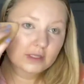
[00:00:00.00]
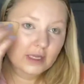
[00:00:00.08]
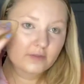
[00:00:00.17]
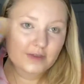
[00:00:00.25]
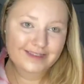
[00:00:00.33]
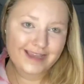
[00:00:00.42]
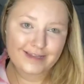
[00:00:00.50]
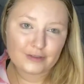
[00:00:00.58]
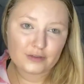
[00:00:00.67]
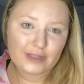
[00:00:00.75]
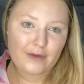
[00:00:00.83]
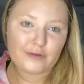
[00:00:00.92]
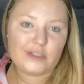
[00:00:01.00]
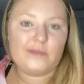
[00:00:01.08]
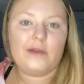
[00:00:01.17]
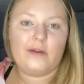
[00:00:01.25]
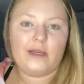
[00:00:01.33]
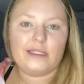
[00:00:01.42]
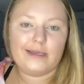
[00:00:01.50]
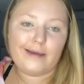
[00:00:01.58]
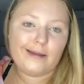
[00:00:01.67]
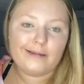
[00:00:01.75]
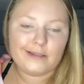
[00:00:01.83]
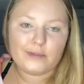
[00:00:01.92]
live, because that would just be crazy. I could
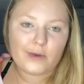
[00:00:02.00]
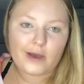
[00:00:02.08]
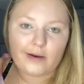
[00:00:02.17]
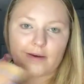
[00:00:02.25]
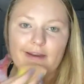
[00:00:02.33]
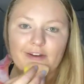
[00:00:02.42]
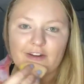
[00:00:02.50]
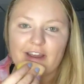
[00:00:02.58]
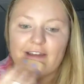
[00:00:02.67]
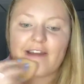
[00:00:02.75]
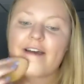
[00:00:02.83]
at least walk around, right?